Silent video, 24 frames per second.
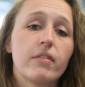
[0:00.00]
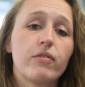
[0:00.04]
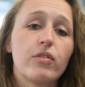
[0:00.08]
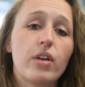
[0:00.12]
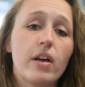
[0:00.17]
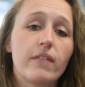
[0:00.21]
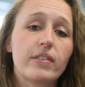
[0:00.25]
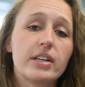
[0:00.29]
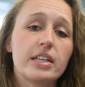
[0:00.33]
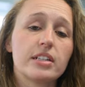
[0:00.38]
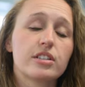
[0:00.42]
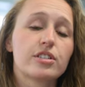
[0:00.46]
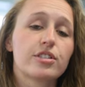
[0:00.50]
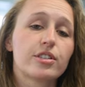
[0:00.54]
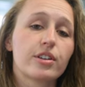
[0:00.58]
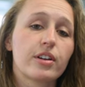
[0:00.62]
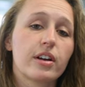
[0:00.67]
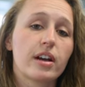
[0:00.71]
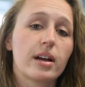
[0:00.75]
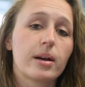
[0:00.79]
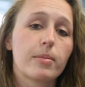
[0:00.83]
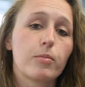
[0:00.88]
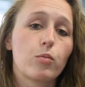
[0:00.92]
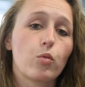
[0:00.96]
If you have an
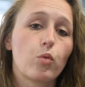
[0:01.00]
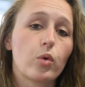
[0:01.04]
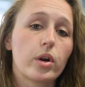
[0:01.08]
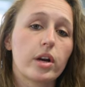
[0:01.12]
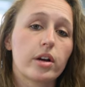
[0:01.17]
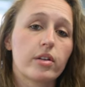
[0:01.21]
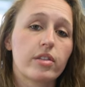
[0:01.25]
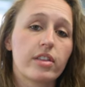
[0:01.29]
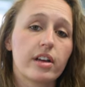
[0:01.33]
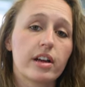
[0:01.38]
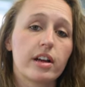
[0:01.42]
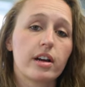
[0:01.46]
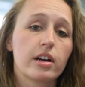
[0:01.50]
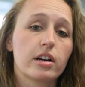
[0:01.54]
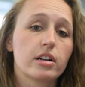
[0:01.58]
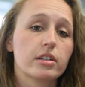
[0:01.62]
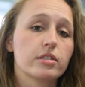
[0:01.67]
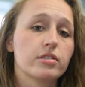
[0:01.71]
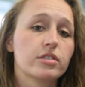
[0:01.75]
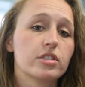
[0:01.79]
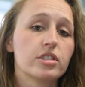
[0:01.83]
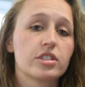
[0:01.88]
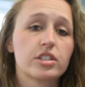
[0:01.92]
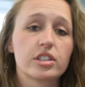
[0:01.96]
Instagram, we're there.
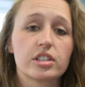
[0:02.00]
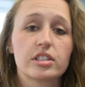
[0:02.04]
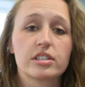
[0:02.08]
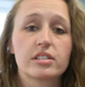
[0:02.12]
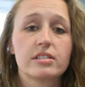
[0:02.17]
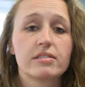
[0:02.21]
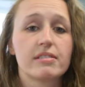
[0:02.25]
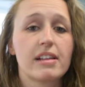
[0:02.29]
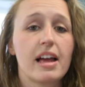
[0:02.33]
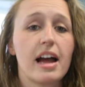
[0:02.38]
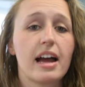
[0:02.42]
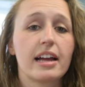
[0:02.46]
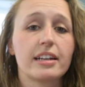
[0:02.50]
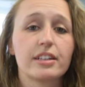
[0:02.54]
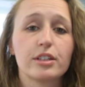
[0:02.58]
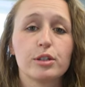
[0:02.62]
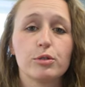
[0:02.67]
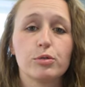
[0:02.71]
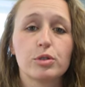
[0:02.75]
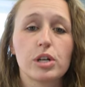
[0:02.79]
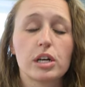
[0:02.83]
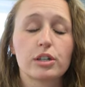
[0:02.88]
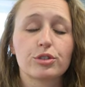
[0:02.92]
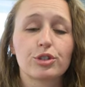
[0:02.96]
It's just at
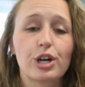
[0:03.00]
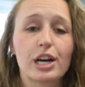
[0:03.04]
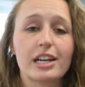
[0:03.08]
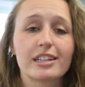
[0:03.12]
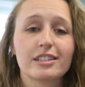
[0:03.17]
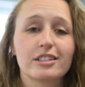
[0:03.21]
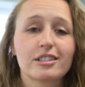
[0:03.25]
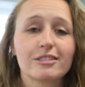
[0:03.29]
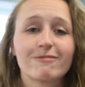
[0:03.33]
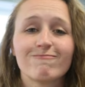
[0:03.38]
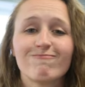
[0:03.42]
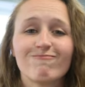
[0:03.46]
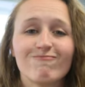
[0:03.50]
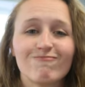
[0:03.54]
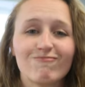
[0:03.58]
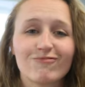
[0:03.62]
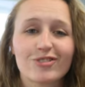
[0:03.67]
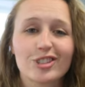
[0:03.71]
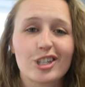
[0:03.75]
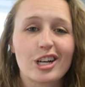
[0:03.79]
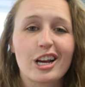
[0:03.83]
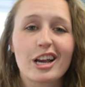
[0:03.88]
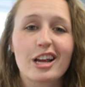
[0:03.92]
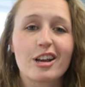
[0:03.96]
Utah Trikes
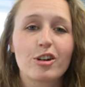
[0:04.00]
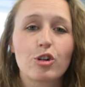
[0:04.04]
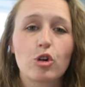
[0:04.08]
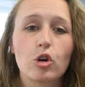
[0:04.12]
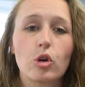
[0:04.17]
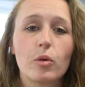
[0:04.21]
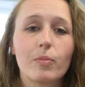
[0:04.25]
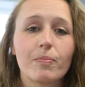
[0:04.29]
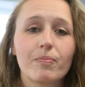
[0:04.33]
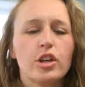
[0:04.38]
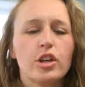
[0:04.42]
is our handle.